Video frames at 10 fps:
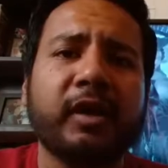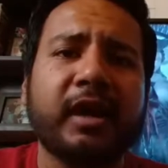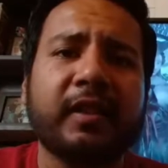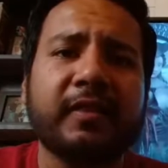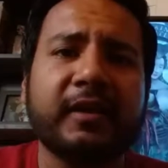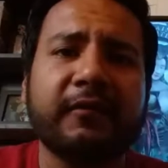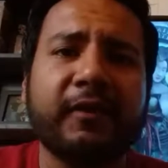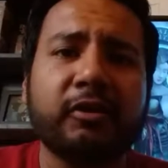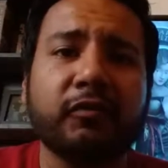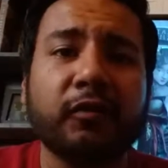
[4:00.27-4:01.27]
we got the
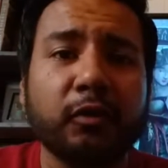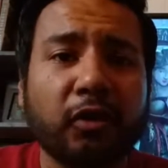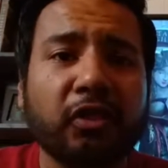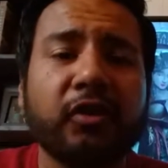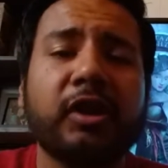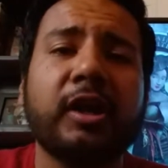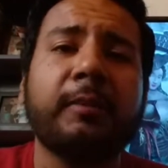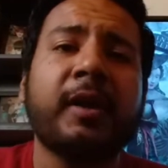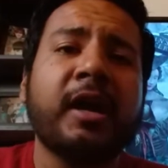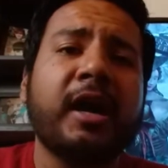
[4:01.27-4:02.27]
Fountain of Youth theme.